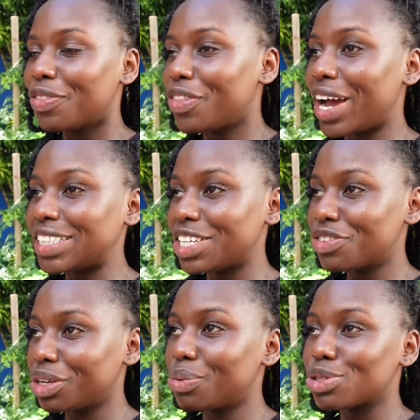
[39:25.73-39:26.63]
the
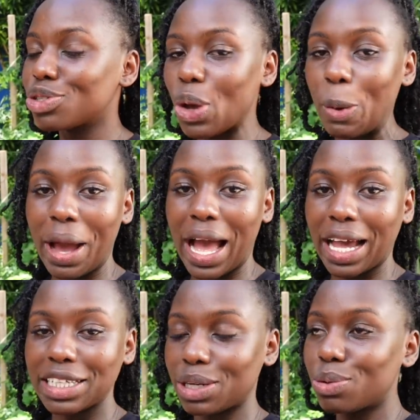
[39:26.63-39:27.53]
itinerary was so
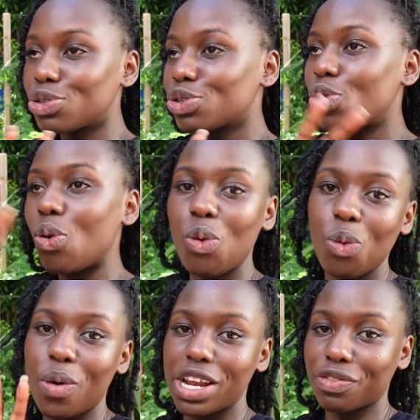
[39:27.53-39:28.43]
packed. It was just
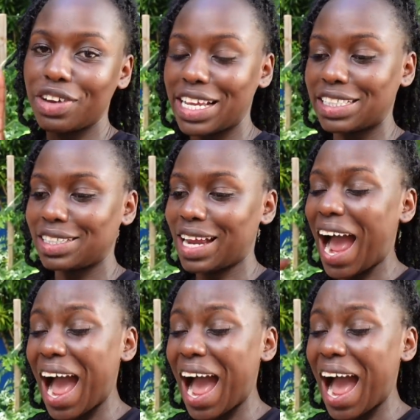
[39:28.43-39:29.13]
all wedding related.